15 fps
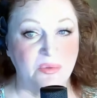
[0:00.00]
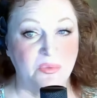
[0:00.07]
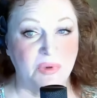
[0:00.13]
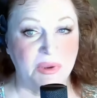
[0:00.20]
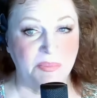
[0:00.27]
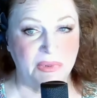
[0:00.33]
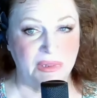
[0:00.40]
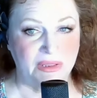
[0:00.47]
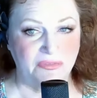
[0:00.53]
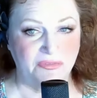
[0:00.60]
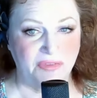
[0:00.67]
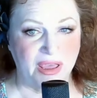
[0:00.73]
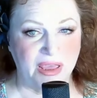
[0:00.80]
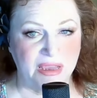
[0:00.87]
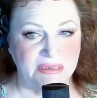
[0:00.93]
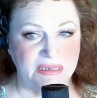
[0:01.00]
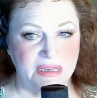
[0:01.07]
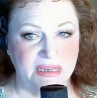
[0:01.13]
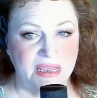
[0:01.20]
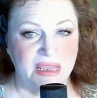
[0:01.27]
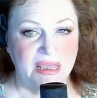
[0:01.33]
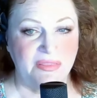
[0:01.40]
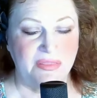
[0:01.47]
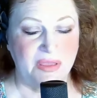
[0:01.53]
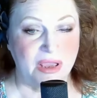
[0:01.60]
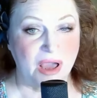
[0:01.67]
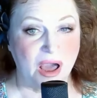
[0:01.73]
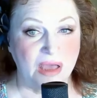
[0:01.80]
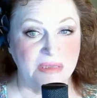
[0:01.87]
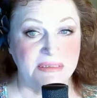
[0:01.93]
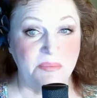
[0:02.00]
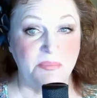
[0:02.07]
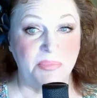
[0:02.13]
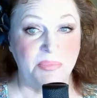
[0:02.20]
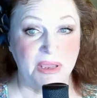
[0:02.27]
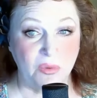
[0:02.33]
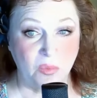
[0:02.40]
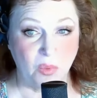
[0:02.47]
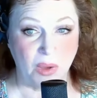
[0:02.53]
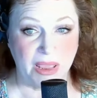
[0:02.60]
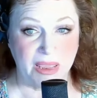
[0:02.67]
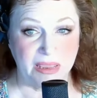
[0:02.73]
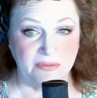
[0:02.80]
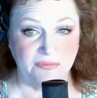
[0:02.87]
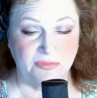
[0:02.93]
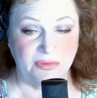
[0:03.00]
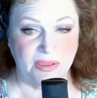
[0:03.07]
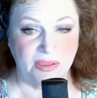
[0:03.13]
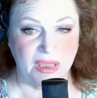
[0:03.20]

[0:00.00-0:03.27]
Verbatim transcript: ripple effect that caused a big wave.